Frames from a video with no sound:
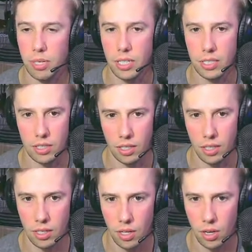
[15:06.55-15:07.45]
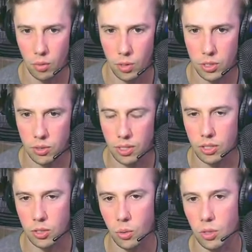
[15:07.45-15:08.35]
Peninsula, which
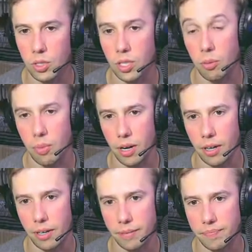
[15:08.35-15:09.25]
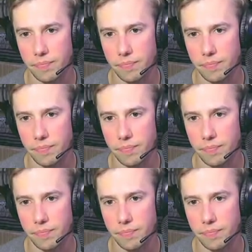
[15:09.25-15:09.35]
stretches towards South America.